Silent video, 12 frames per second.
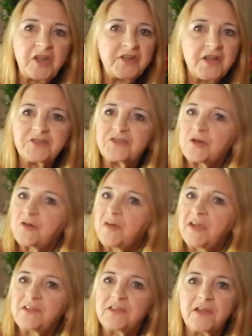And that's a
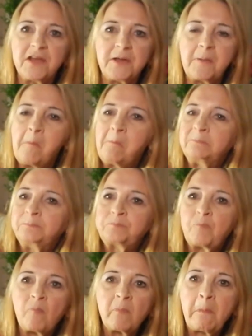great thing.
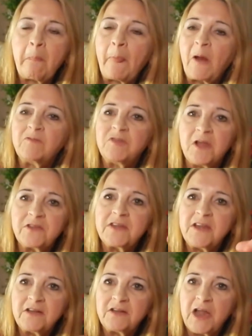
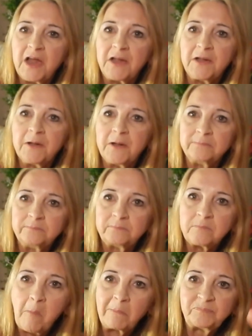Nothing like
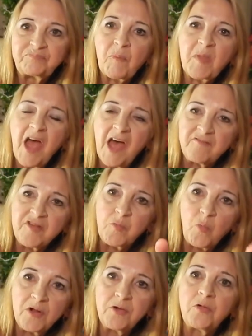having
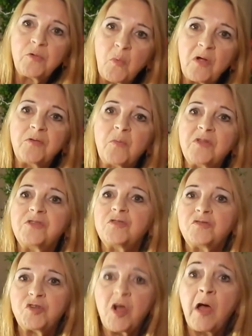one-on-one -on -one with
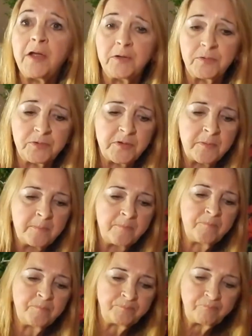your child
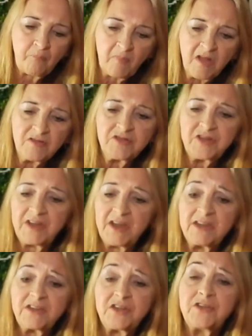to
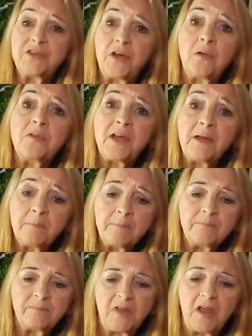get to know them
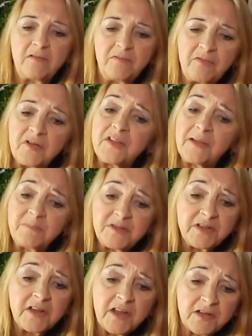and for them
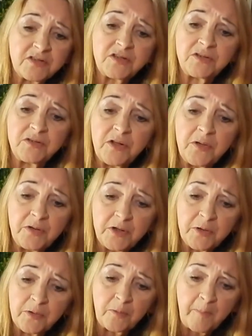to get to know
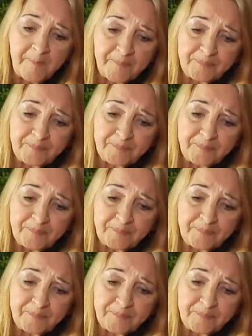you.